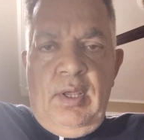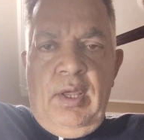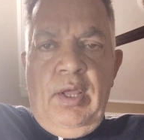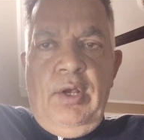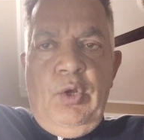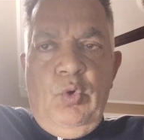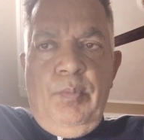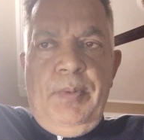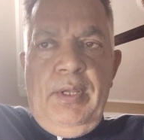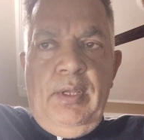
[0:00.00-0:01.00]
a new
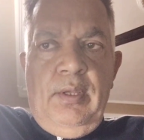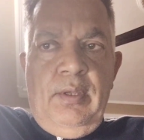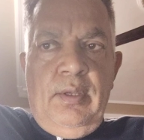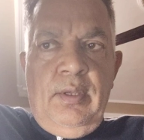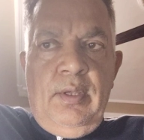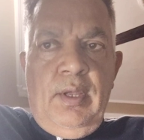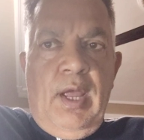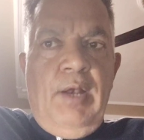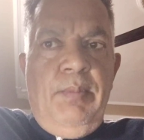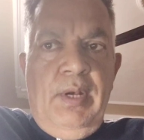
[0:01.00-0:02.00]
plea
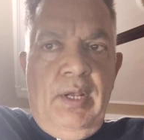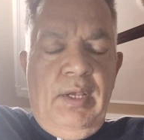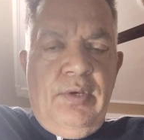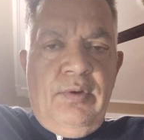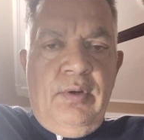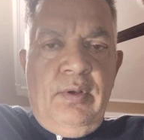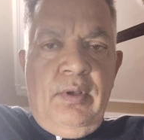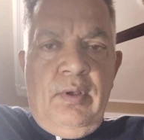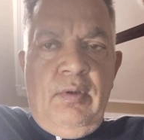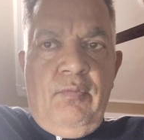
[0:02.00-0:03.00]
can be raised
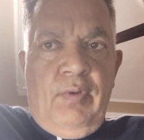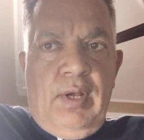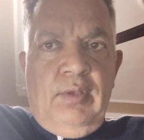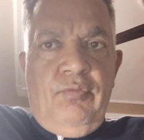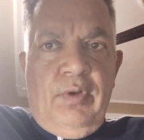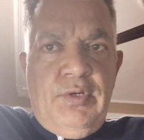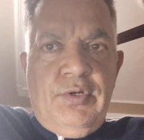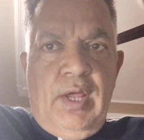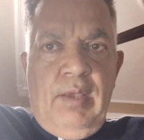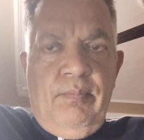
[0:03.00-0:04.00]
for the first
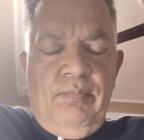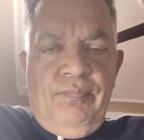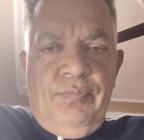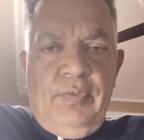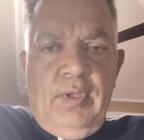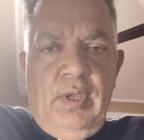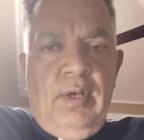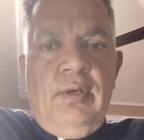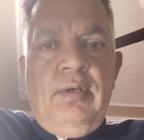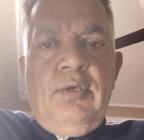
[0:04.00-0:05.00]
time
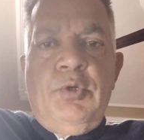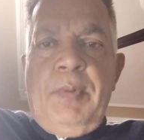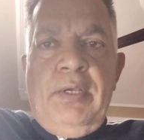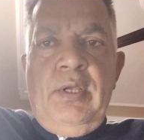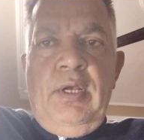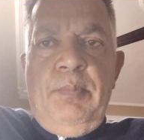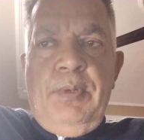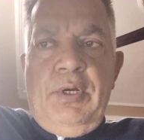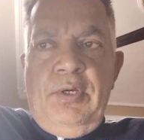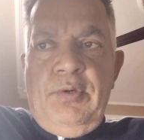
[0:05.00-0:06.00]
in specially
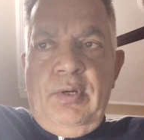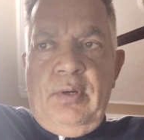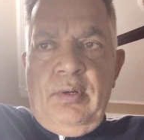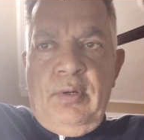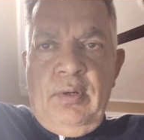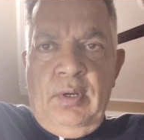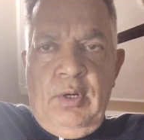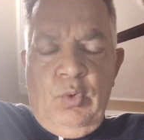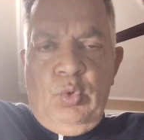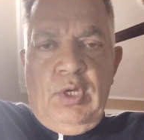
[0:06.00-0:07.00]
petition
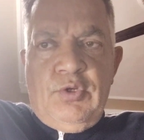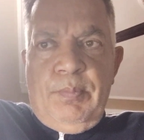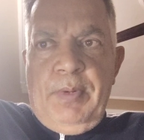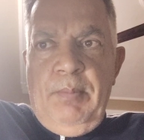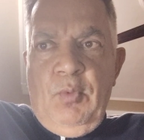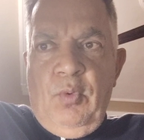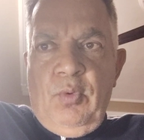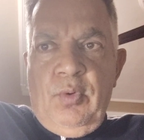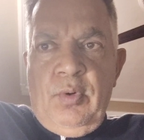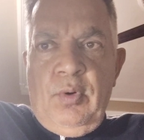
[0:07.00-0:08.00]
to the Supreme
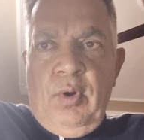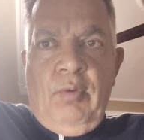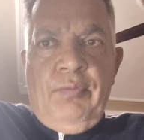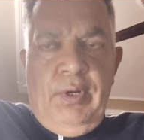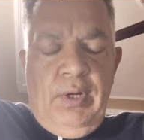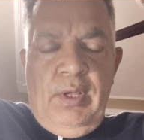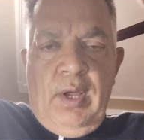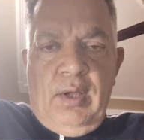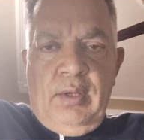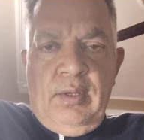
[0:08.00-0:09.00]
Court of
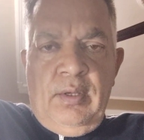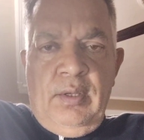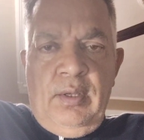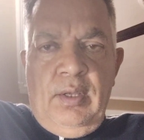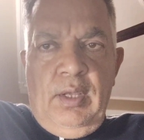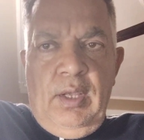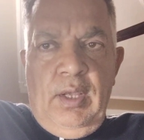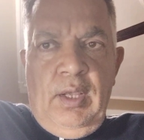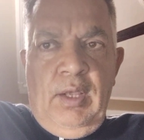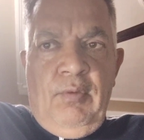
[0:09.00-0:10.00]
India
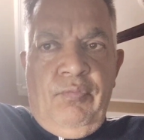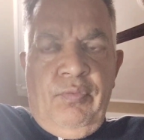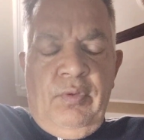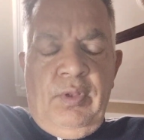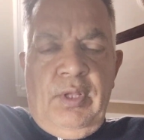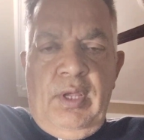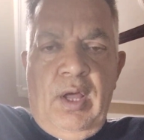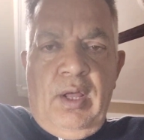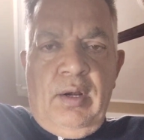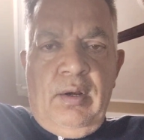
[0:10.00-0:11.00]
if they
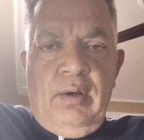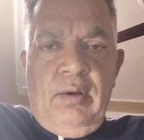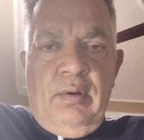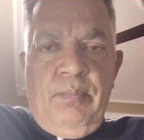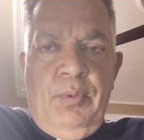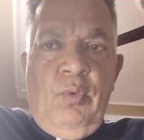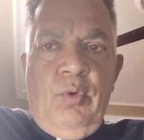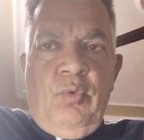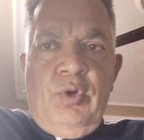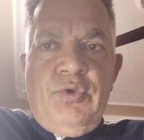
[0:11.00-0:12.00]
are
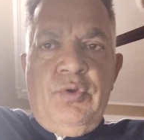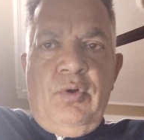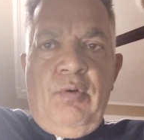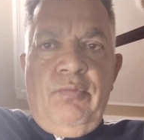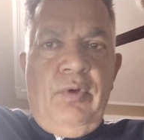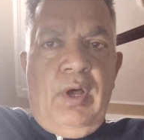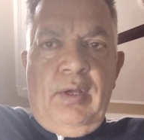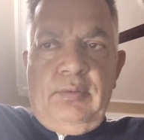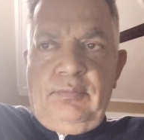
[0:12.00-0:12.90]
pure question of law.